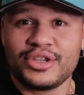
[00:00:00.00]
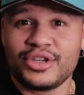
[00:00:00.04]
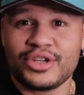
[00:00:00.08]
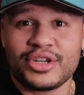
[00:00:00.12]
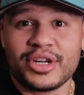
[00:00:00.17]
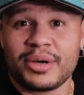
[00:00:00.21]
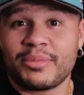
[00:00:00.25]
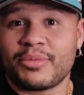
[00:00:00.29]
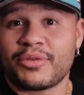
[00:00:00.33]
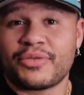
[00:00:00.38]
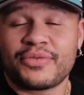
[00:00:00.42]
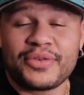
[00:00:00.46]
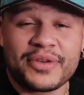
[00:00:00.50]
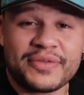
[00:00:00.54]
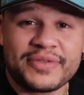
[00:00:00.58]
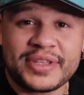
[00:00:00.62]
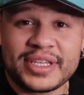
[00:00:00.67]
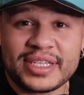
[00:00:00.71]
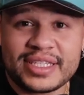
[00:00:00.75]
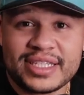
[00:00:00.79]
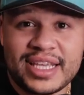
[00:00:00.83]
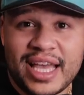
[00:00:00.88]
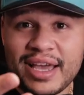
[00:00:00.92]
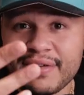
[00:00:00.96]
you're number
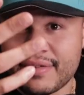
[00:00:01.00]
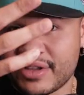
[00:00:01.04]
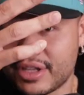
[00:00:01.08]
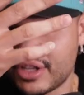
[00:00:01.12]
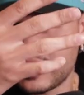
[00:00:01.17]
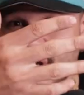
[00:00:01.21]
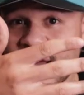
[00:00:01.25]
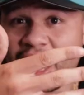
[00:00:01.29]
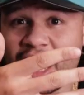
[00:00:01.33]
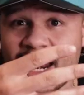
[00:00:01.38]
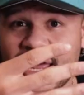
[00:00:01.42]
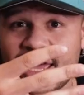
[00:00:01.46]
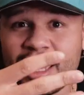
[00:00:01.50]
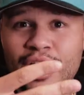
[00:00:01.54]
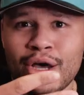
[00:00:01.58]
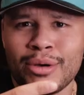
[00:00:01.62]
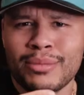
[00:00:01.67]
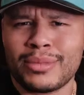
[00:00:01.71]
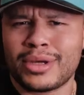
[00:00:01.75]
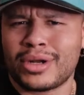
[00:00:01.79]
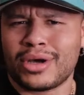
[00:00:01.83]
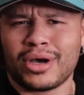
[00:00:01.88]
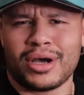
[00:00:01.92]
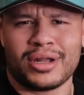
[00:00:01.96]
57. You got a
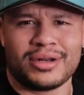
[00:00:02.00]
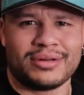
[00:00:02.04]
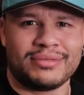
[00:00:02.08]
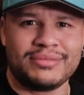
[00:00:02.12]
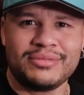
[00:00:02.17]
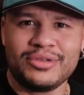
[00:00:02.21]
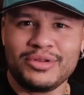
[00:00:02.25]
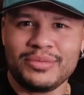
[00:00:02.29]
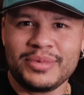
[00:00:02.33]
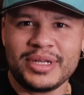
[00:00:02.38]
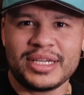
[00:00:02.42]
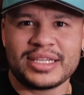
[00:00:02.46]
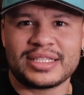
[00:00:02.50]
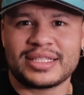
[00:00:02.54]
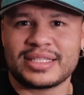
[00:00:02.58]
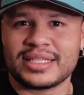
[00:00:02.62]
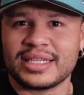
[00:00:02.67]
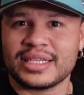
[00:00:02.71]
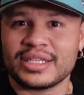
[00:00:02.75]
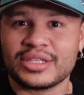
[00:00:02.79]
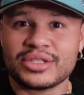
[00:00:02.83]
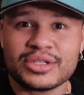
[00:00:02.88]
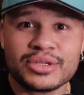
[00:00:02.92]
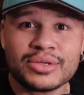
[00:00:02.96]
helmet on. but he
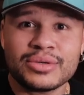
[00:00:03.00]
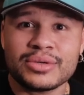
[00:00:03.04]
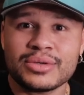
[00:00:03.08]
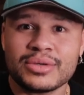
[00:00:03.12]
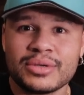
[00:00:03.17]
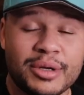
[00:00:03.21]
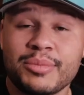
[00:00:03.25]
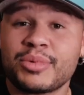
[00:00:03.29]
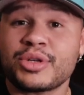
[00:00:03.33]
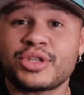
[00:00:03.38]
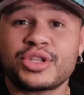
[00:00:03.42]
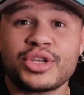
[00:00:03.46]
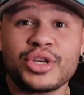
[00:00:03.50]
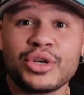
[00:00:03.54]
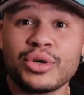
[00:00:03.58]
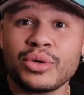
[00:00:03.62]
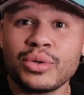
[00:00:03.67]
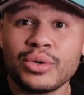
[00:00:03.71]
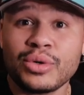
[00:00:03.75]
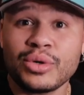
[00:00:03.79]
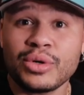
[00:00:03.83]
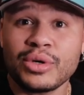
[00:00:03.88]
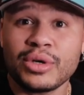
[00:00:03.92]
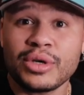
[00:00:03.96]
sees you. Number
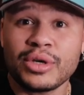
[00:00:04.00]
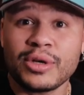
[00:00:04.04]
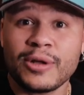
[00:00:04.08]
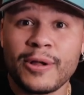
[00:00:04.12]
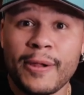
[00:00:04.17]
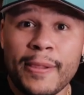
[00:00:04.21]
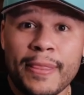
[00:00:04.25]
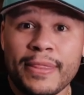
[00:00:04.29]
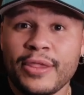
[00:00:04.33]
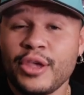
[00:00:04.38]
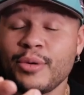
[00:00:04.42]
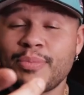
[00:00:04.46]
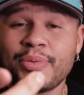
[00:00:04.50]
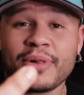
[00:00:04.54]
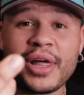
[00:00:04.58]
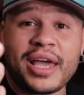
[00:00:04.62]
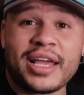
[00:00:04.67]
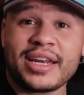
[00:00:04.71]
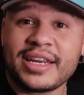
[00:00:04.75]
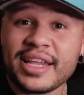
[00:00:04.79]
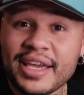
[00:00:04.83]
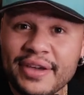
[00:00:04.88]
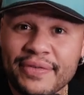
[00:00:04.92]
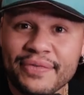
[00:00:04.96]
two, you
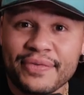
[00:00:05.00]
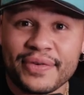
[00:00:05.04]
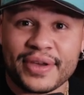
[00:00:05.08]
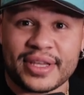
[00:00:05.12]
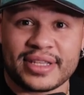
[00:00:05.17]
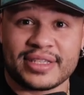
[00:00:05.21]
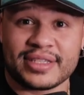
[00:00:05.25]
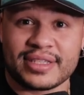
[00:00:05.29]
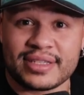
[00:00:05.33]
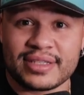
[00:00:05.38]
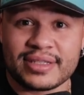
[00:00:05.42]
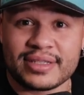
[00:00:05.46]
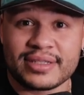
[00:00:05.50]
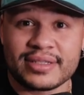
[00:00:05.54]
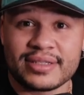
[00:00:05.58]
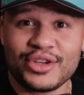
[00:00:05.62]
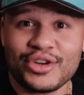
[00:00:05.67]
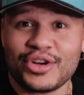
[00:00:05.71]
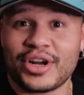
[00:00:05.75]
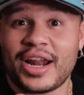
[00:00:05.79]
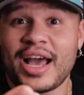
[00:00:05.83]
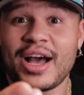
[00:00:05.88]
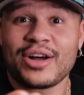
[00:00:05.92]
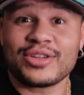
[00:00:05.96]
play defense.
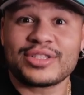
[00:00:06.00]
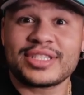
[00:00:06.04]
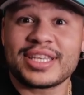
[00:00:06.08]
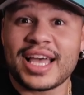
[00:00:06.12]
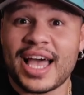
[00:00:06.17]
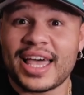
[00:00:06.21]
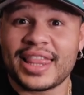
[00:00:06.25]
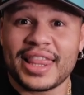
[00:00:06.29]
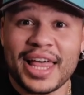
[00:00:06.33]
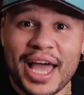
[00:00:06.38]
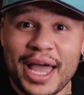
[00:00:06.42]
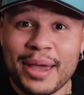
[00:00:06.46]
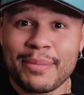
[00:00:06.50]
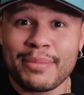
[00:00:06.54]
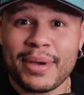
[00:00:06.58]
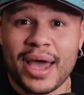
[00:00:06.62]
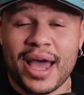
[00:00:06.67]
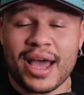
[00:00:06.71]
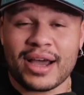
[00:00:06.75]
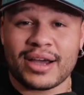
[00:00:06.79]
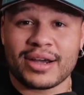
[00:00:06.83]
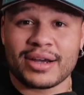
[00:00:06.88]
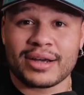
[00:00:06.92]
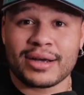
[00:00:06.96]
You're an outside
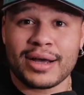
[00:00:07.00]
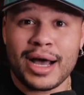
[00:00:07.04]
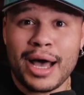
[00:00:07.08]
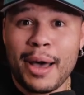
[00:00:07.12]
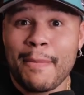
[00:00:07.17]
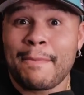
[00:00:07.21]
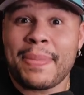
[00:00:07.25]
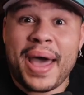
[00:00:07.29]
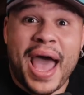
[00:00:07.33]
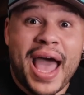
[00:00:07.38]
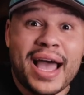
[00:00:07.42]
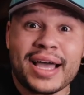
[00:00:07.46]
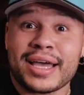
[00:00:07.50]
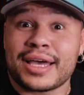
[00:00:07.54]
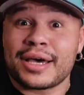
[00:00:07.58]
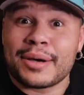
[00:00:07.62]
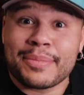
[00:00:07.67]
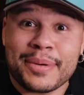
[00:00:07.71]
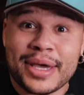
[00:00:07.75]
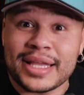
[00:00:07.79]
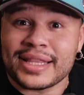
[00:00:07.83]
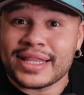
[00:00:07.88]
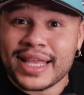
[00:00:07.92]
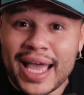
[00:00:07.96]
linebacker, a
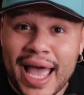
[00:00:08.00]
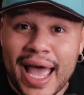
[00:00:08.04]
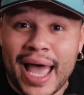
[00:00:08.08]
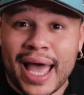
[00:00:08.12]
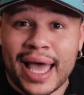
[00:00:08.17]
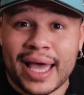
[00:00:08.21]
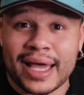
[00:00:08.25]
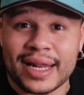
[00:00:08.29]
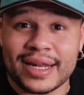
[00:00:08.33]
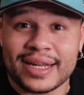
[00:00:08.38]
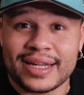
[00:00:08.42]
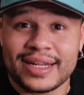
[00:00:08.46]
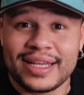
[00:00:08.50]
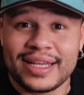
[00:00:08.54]
backup at that.